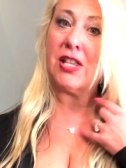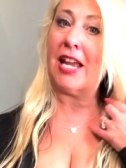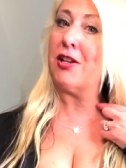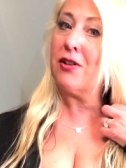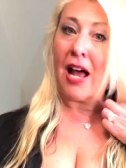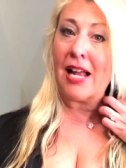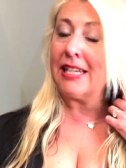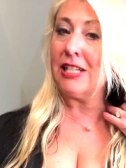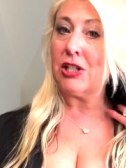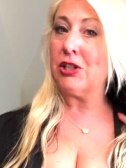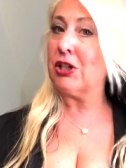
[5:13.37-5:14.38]
They do not
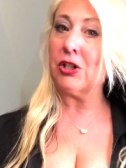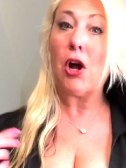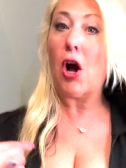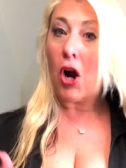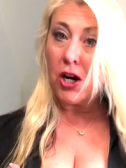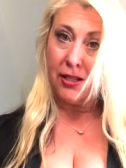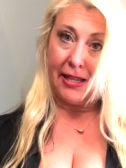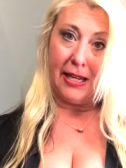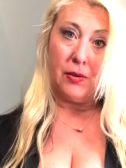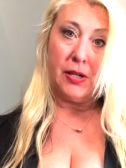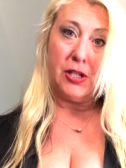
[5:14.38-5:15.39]
need to learn our
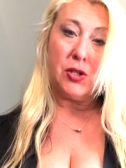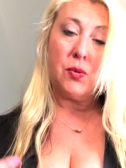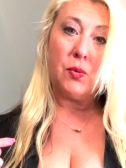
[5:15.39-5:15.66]
language.